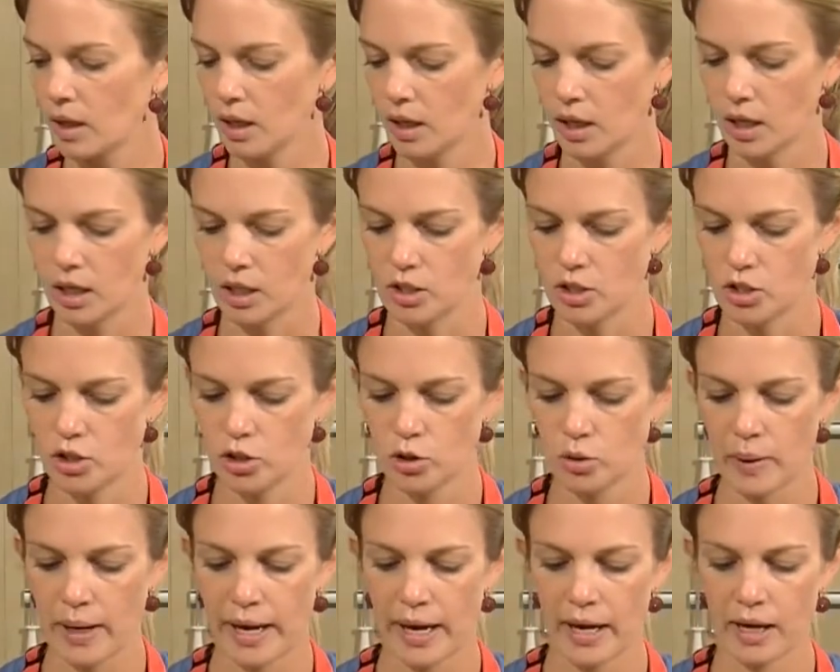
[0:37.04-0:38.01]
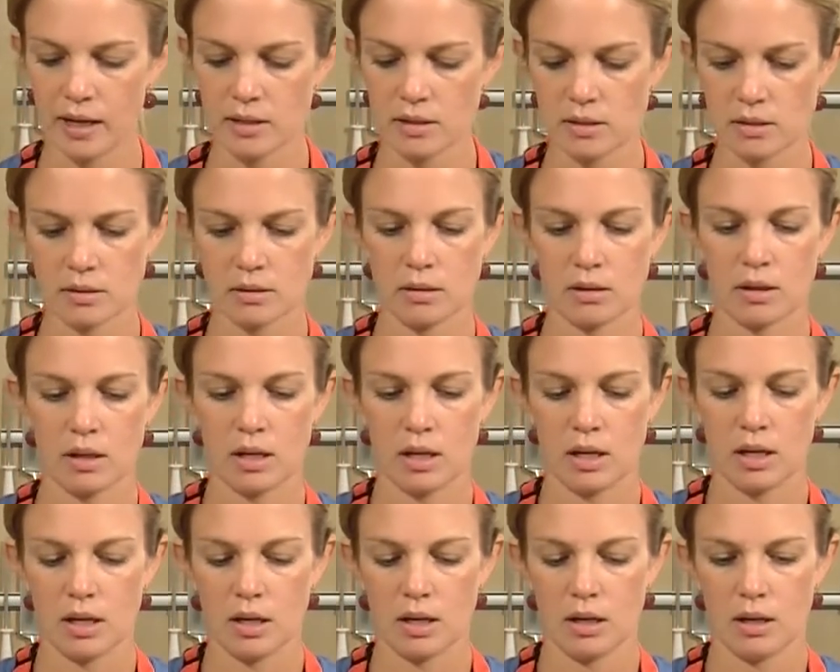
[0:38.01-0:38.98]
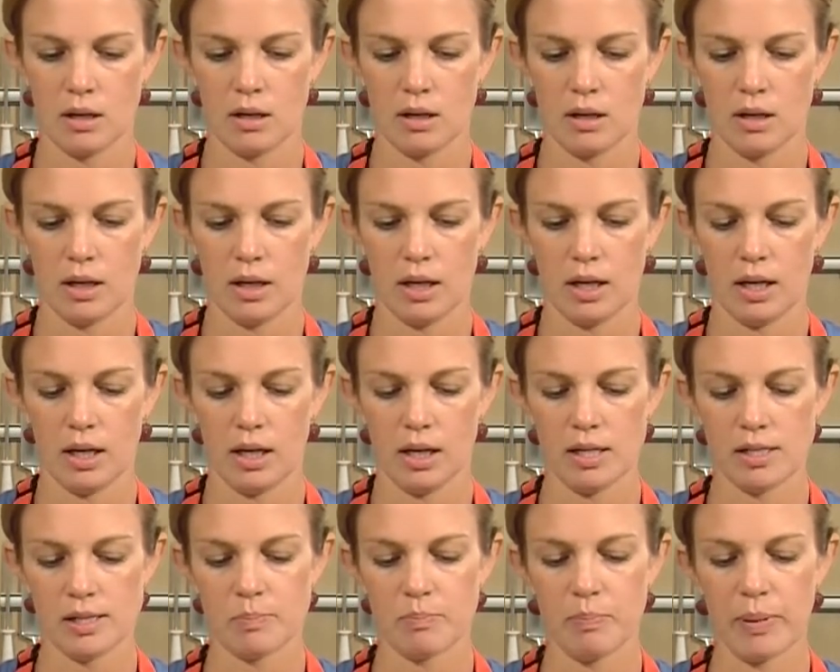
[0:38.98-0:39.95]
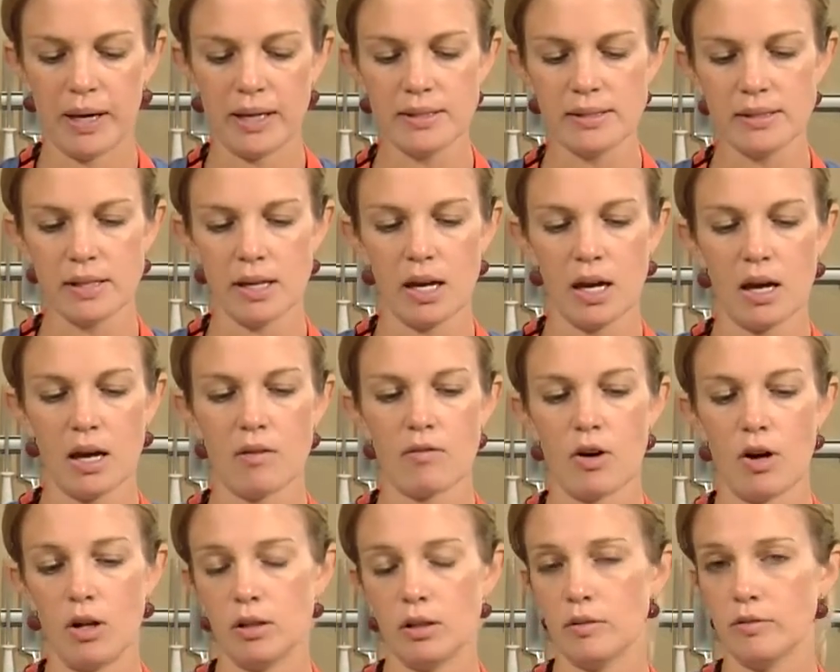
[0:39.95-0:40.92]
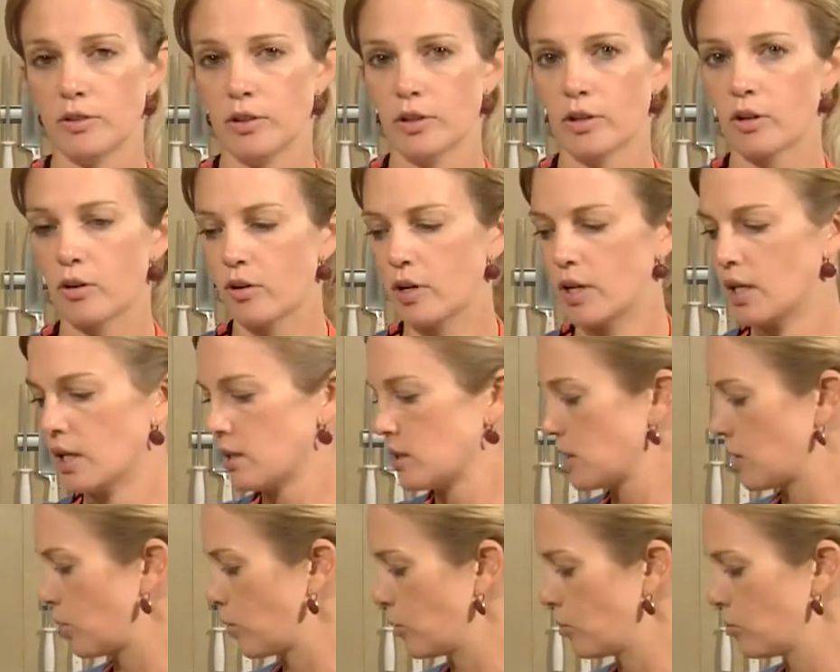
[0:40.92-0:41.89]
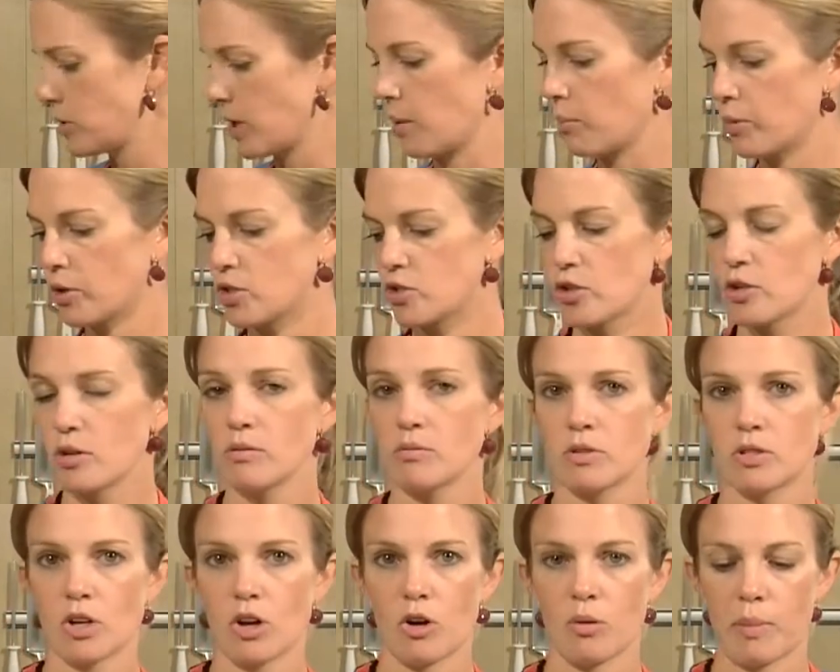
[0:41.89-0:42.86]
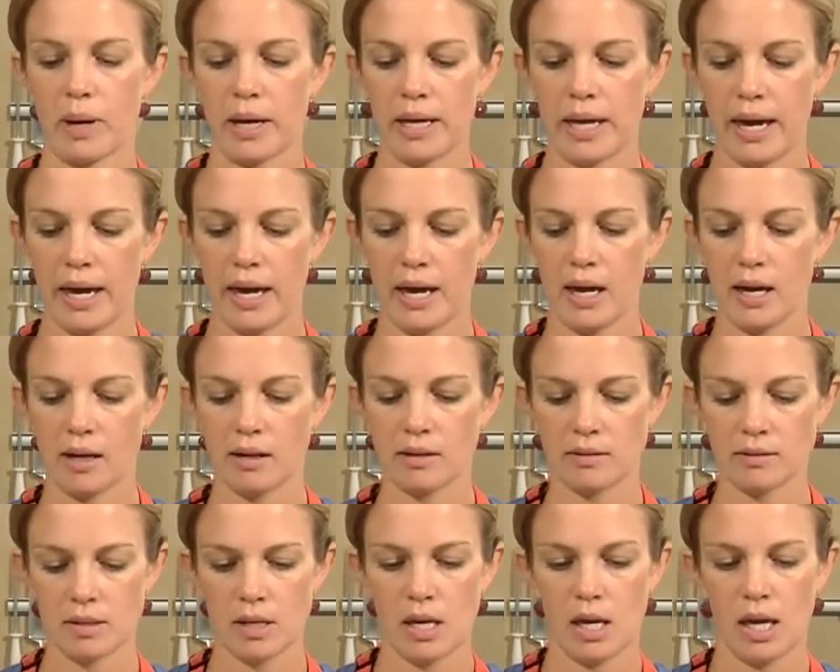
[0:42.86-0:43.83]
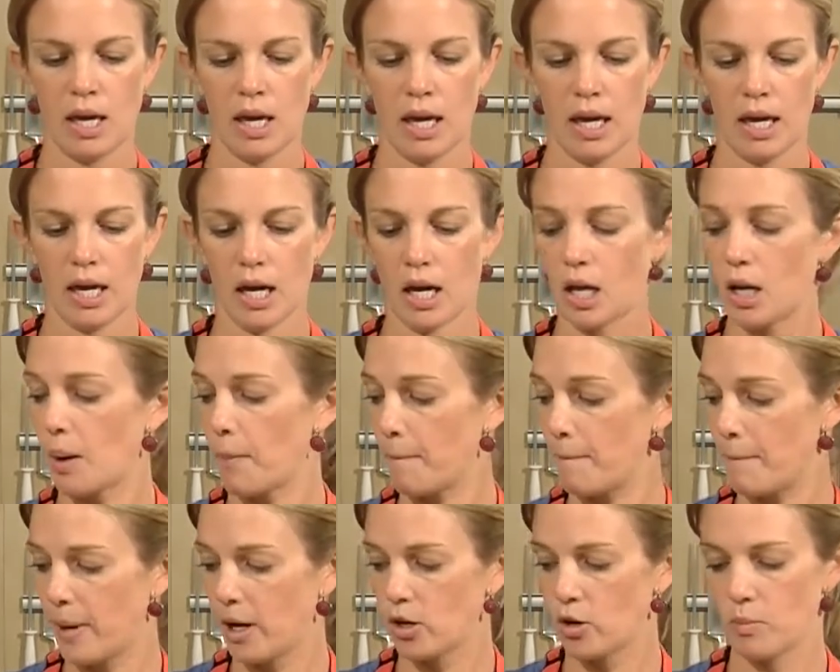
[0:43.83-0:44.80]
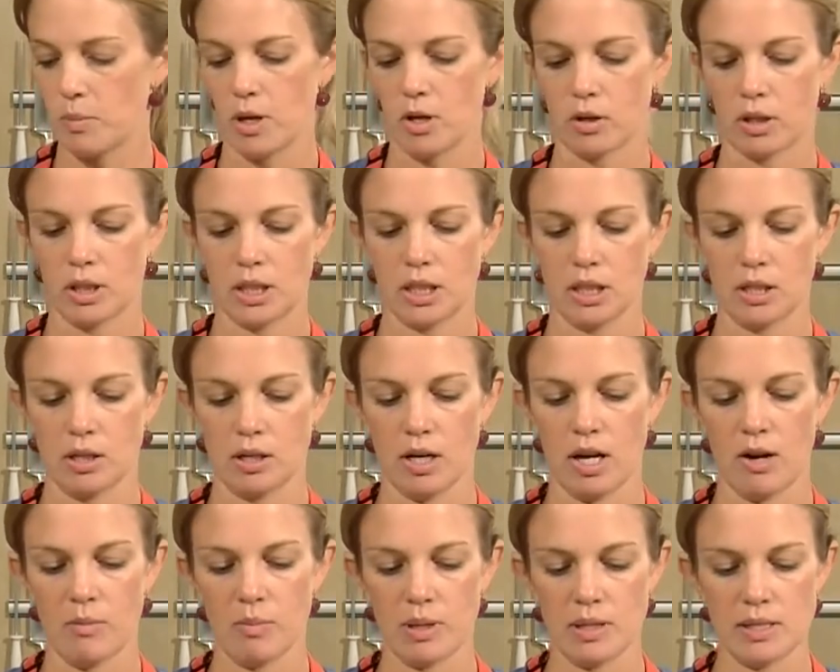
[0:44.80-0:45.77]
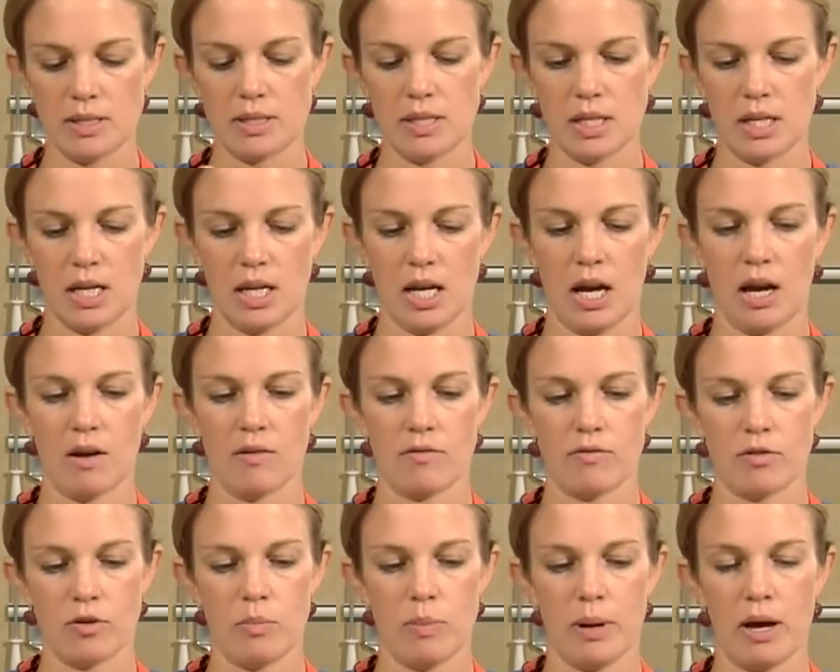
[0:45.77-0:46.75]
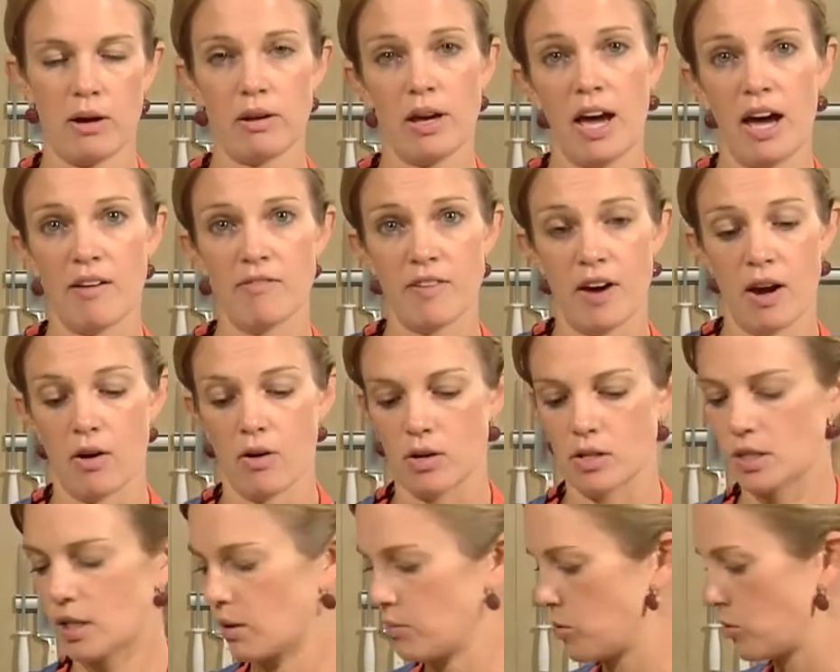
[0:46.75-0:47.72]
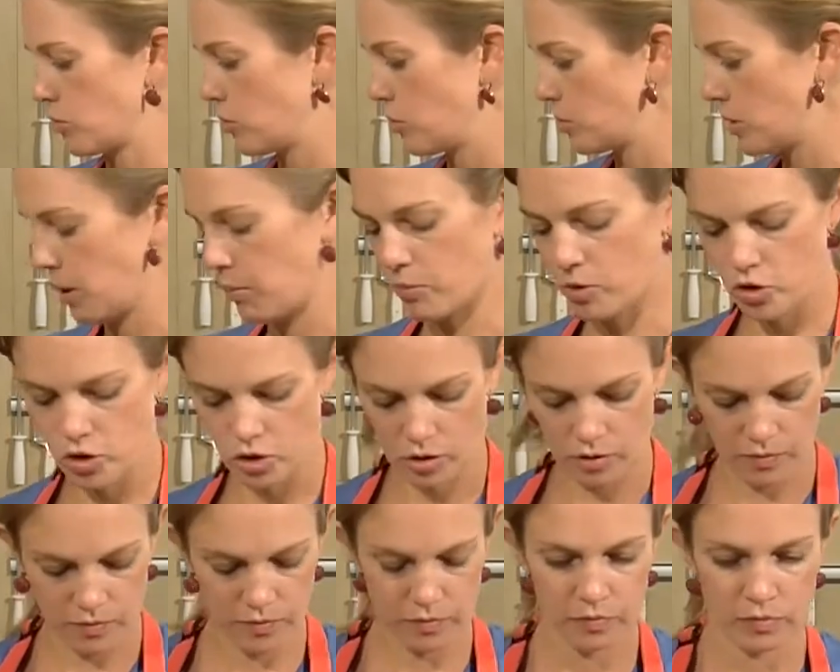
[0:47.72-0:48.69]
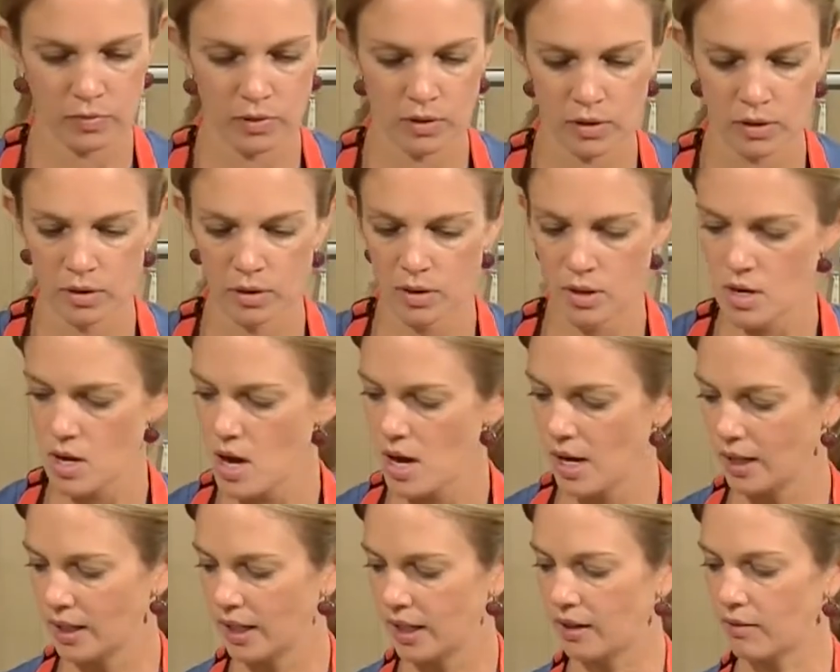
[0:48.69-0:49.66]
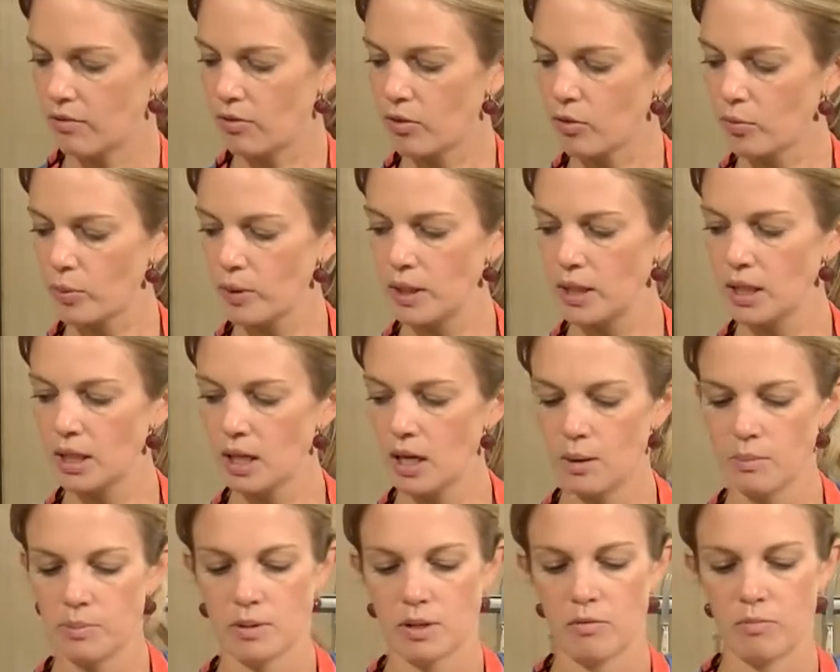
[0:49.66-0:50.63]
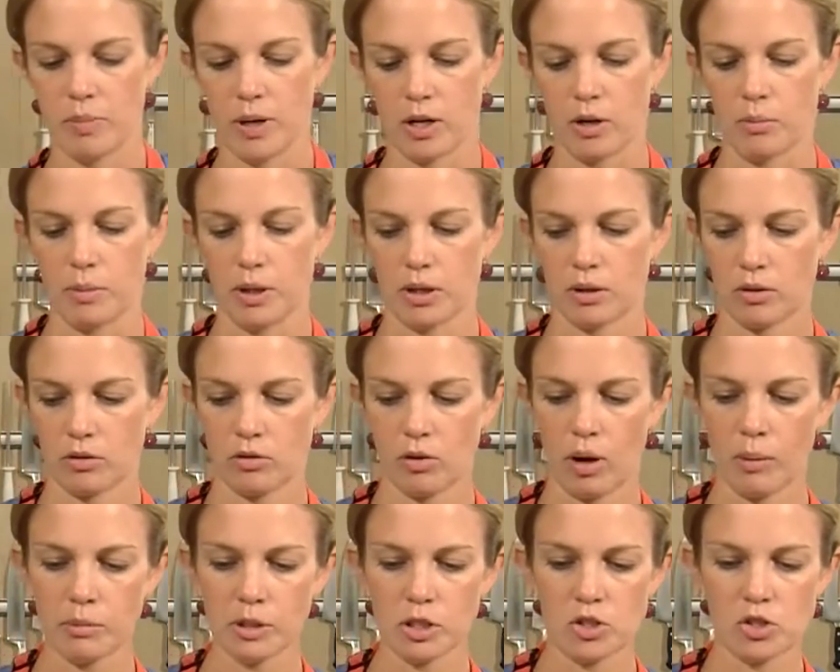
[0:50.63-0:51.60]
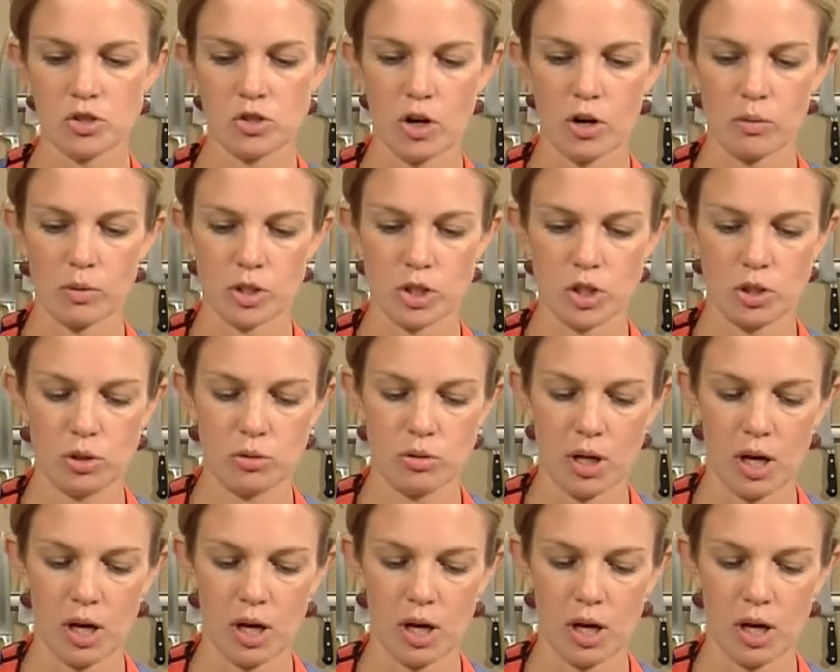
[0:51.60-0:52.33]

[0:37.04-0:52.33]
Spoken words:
2 eggs. It's best to have all of your ingredients at room temperature. So my eggs and buttermilk here have been sitting out for about a ½ hour to come to room temperature. And I have 3 cups of buttermilk. So I'm going to start with 2